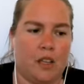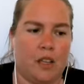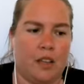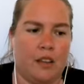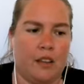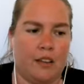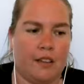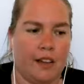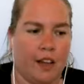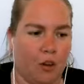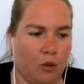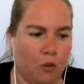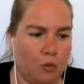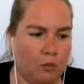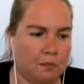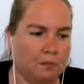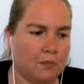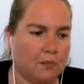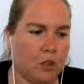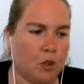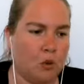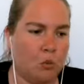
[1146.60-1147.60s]
So
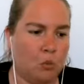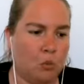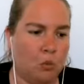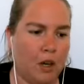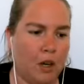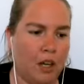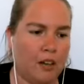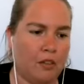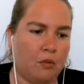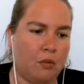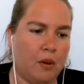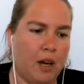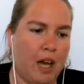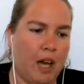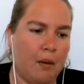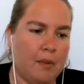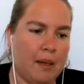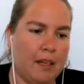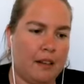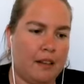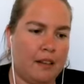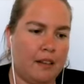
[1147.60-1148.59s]
what
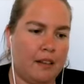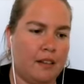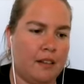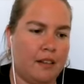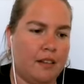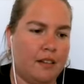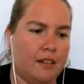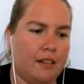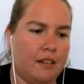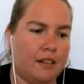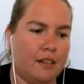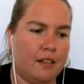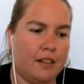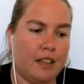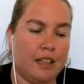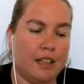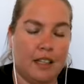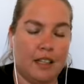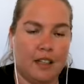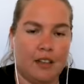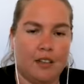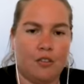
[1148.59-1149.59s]
rabbits
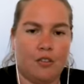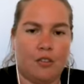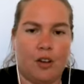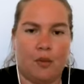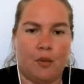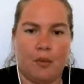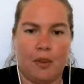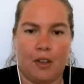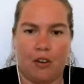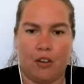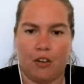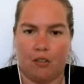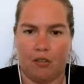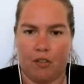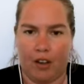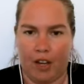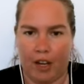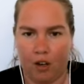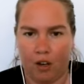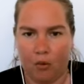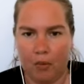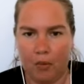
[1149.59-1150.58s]
need from their
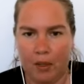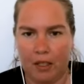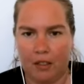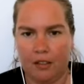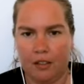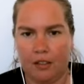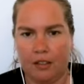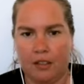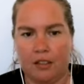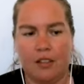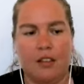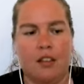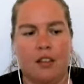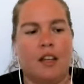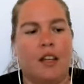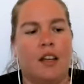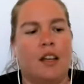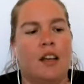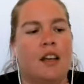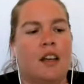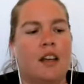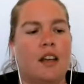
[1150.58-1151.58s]
environment
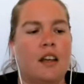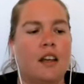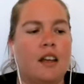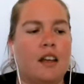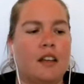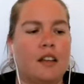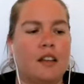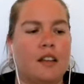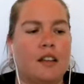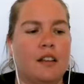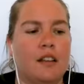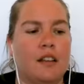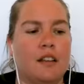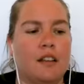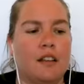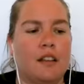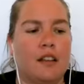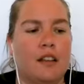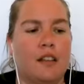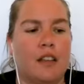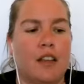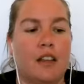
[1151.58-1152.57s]
is
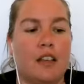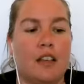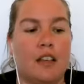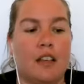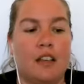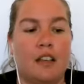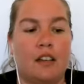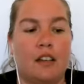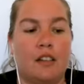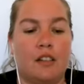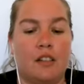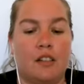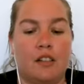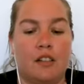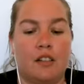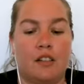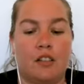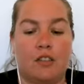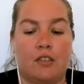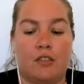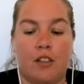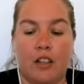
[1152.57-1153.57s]
they need
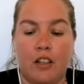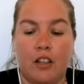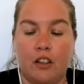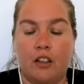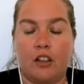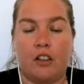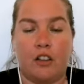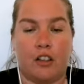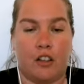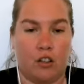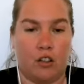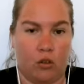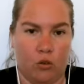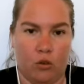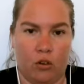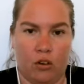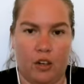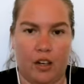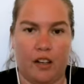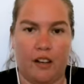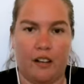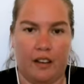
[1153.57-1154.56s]
to feel secure
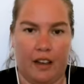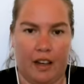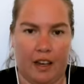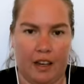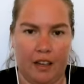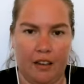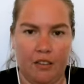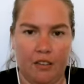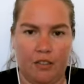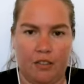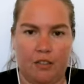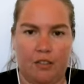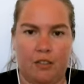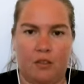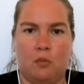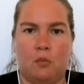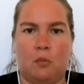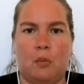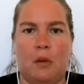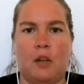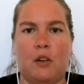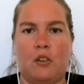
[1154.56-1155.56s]
and safe,
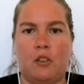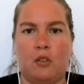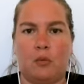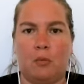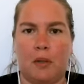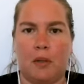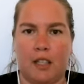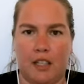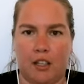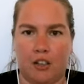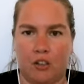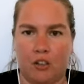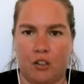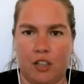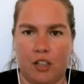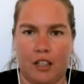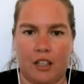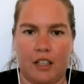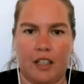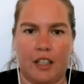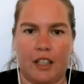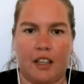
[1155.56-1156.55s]
both
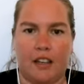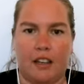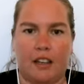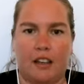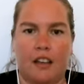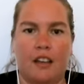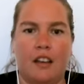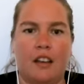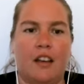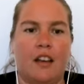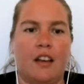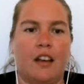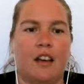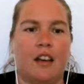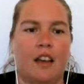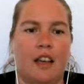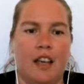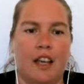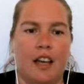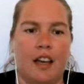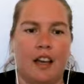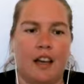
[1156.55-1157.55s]
materially
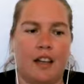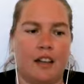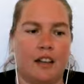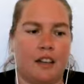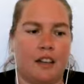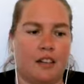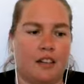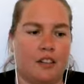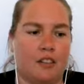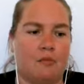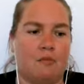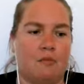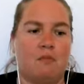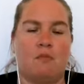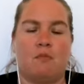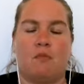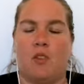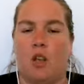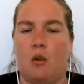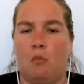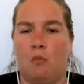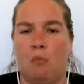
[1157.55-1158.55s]
and
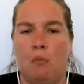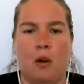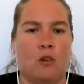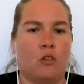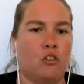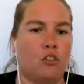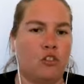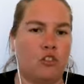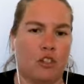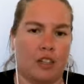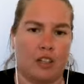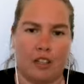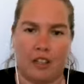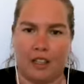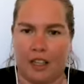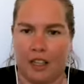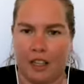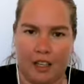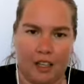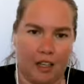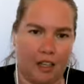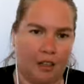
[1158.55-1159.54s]

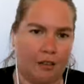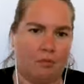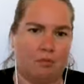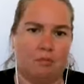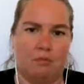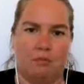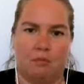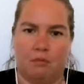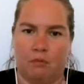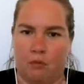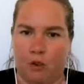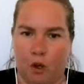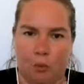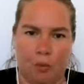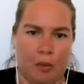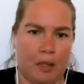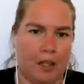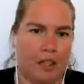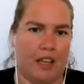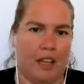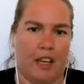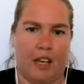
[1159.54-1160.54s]
emotionally,
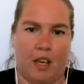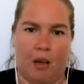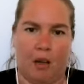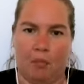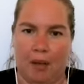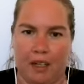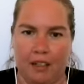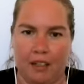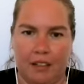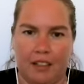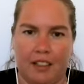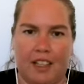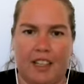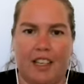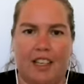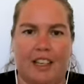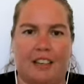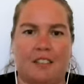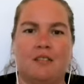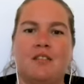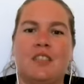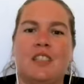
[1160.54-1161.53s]
verbally,
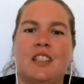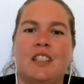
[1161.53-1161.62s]
mentally.